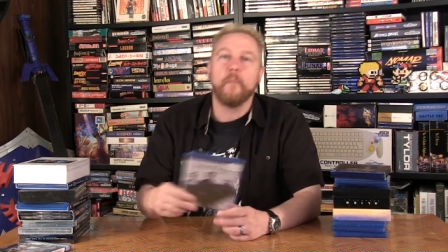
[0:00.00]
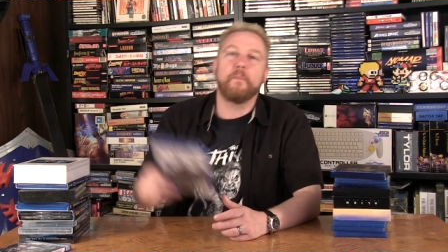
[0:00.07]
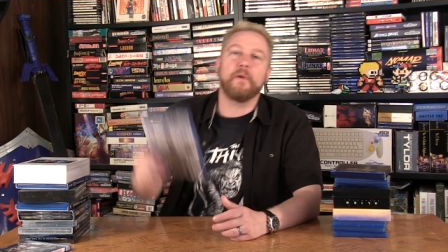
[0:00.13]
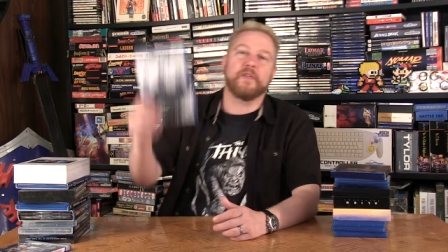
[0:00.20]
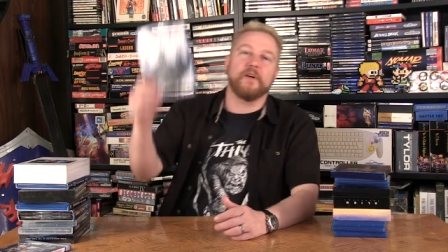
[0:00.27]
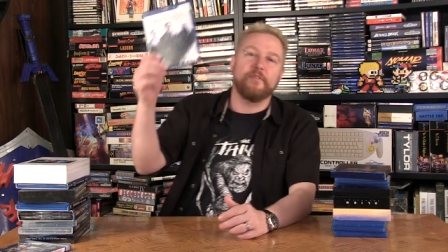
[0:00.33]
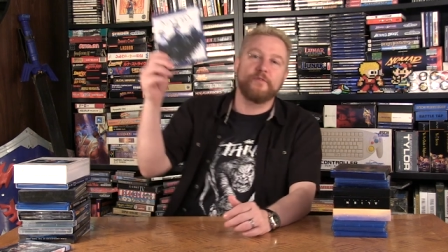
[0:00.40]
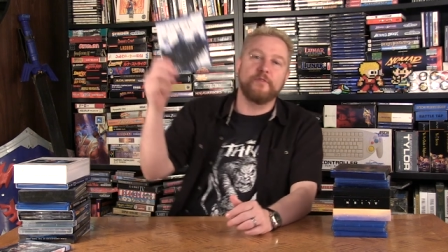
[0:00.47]

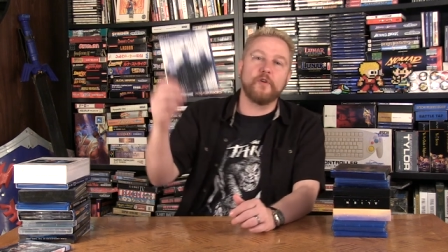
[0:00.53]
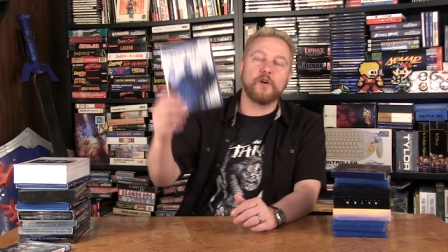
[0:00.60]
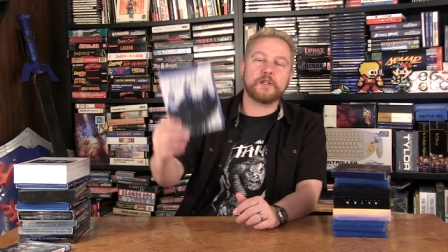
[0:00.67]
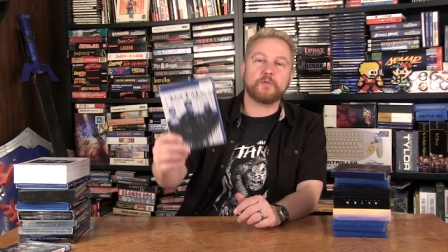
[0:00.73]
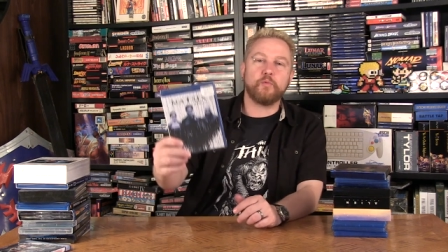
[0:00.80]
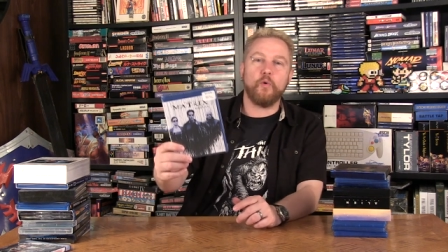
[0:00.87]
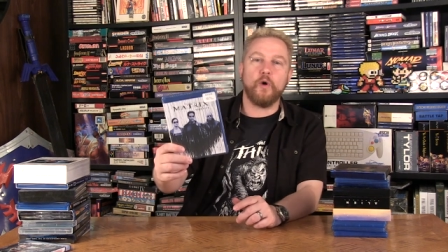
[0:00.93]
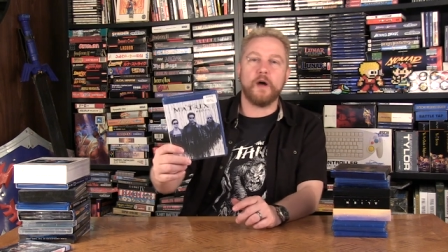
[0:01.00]
but the
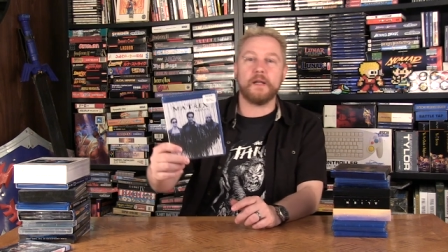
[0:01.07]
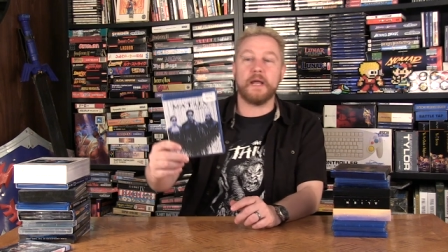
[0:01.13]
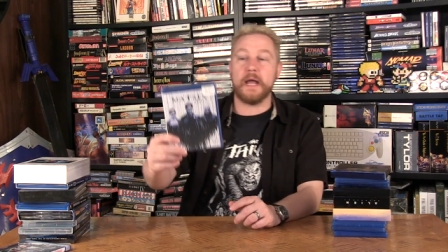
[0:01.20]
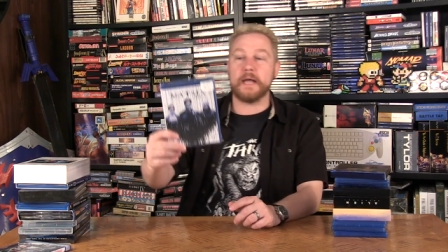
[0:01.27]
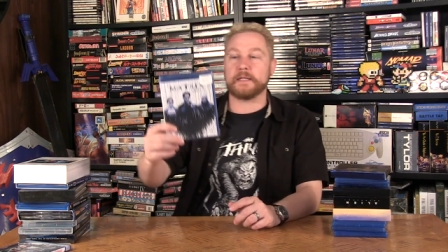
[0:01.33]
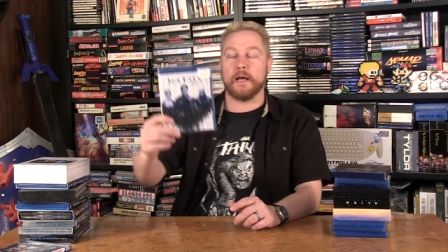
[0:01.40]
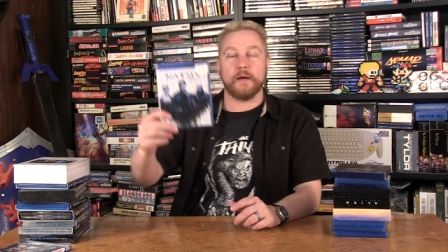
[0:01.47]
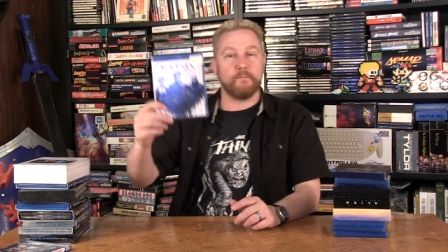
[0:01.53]
first one
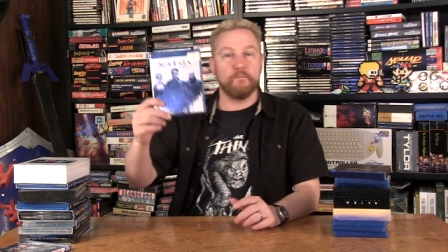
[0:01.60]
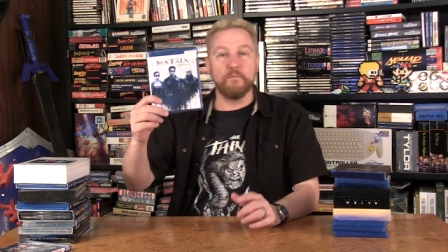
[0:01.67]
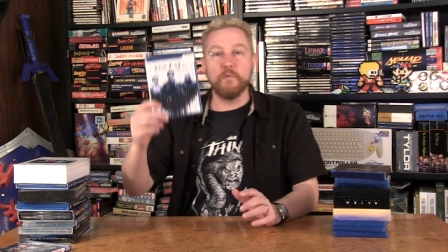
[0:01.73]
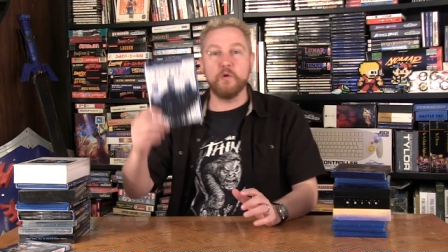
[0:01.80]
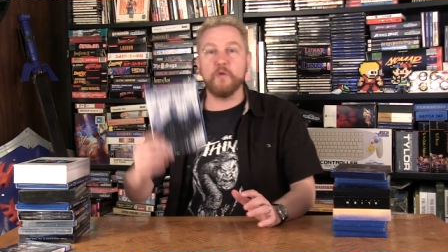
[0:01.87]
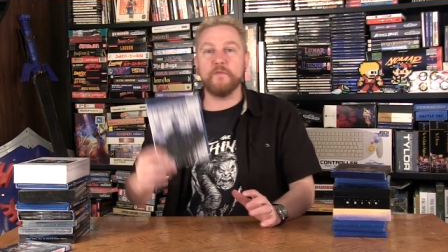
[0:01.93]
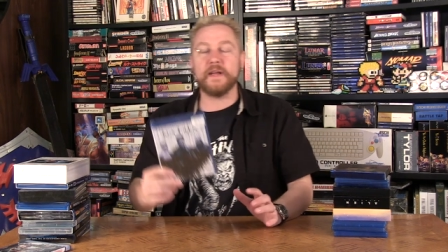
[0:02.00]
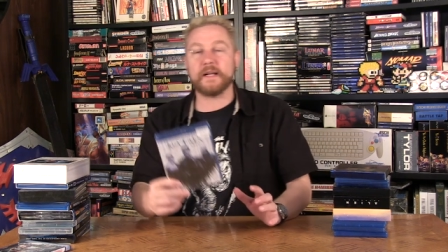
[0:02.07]
is a
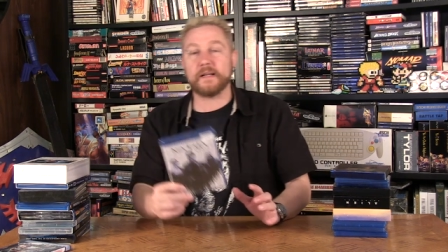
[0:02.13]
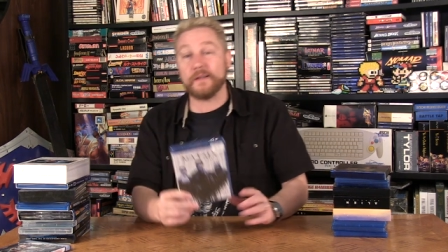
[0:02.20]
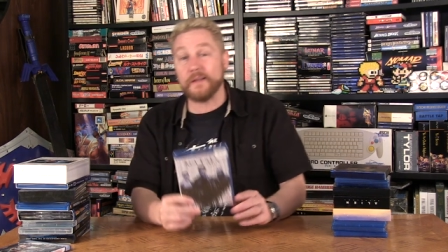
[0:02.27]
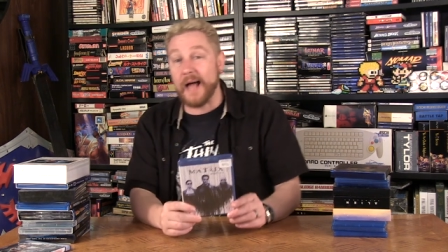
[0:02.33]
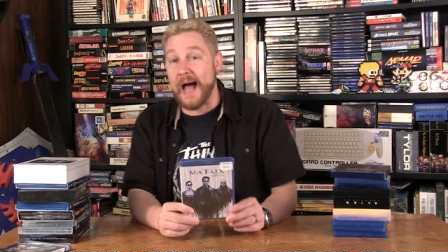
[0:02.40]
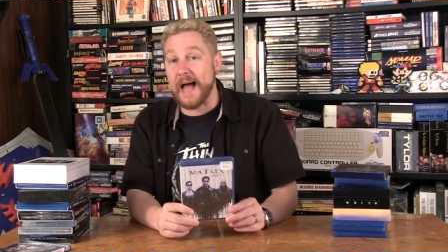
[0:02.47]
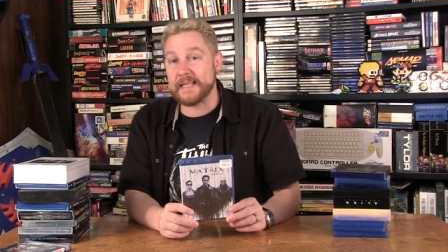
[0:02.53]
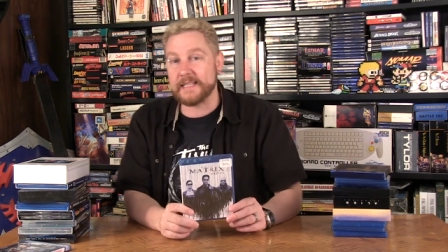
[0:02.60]
movie
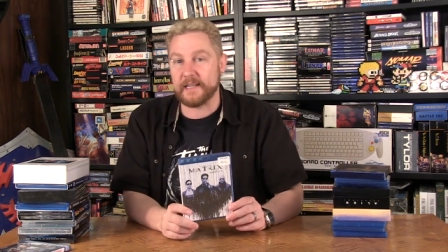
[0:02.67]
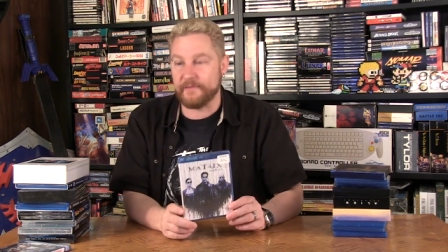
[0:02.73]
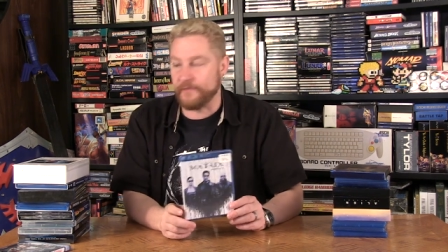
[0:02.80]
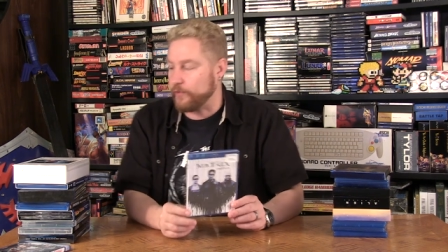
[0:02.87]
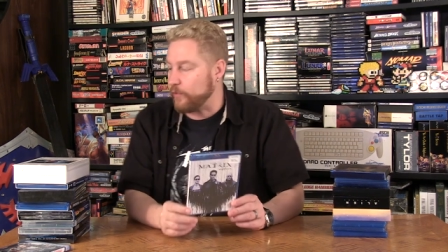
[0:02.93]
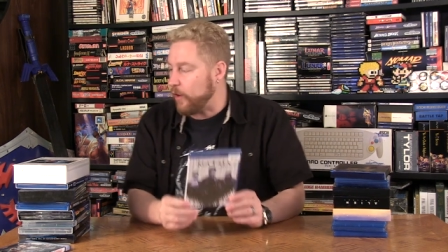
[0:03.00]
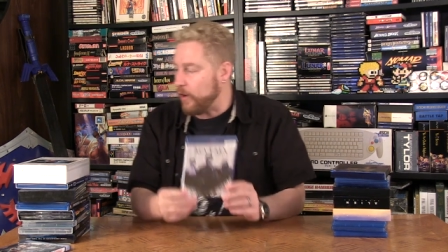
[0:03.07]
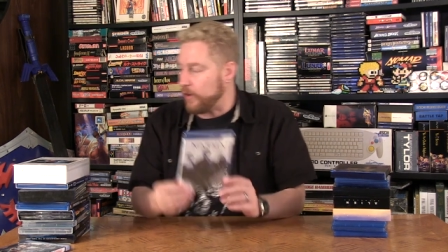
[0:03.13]
classic
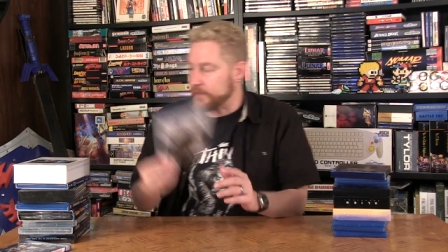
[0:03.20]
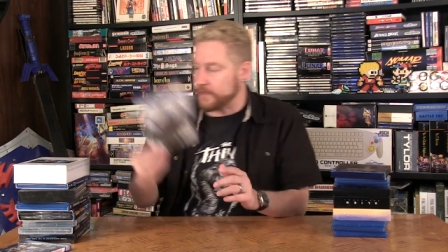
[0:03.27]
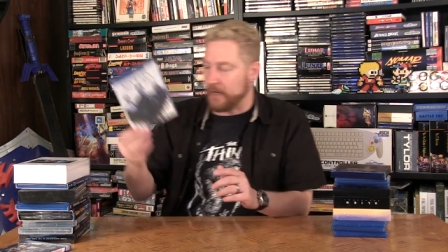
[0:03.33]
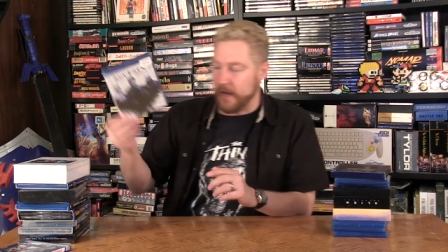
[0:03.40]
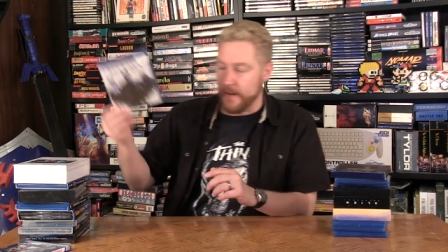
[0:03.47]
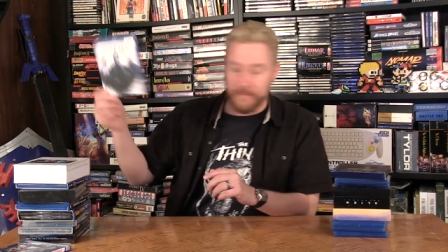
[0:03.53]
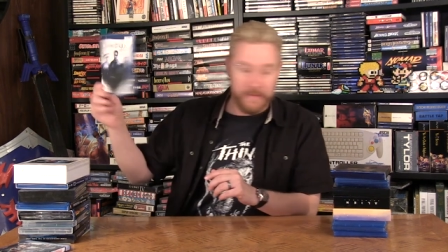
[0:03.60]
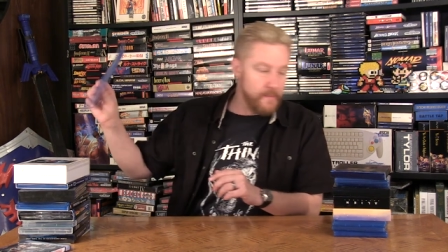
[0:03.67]
for all
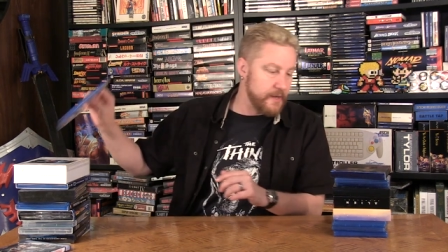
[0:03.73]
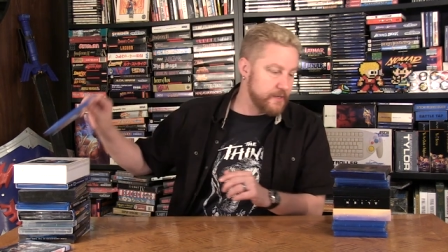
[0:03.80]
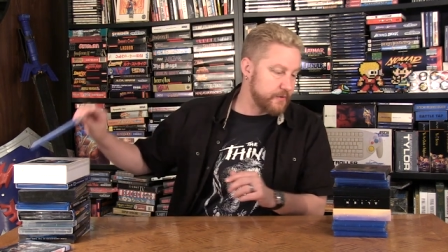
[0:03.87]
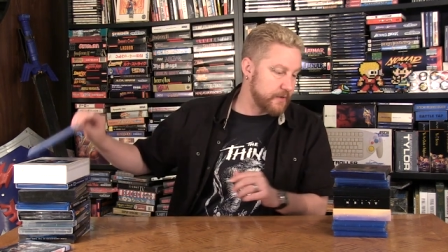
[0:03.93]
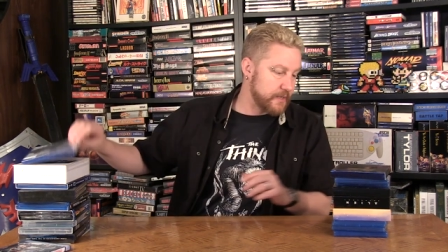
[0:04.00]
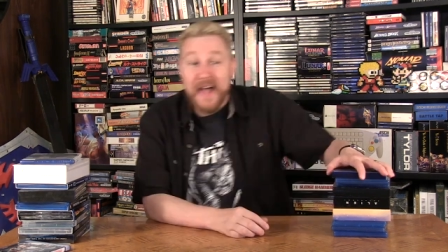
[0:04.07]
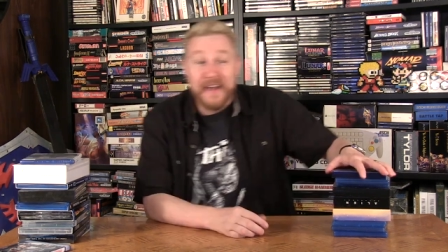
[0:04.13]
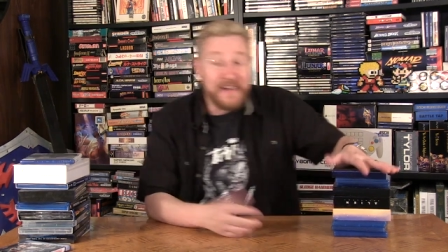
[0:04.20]
time, The Matrix.